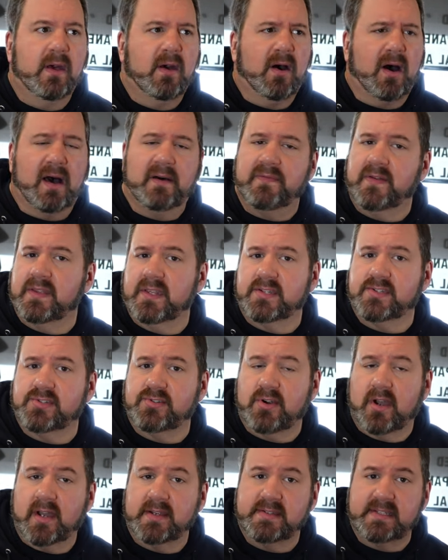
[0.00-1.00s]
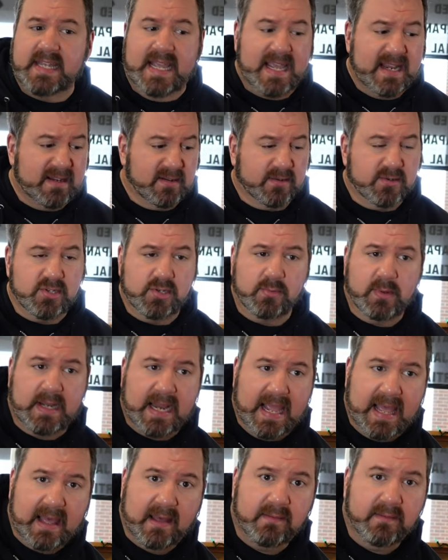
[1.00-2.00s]
Often the straw sandals, you would
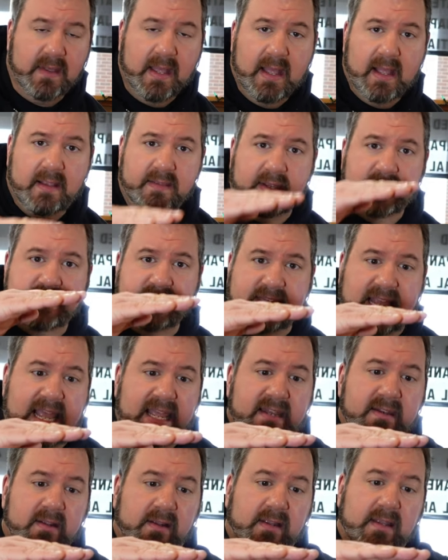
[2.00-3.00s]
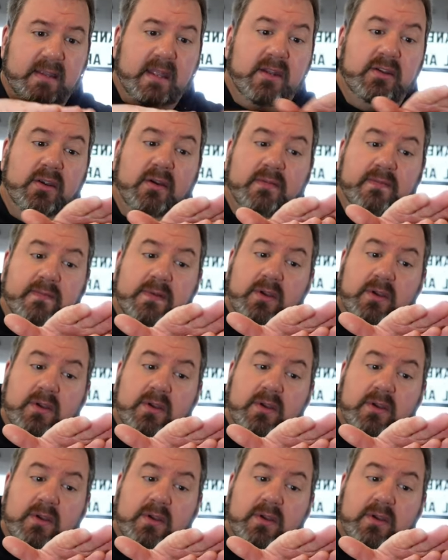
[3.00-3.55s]
have the sandal and then your,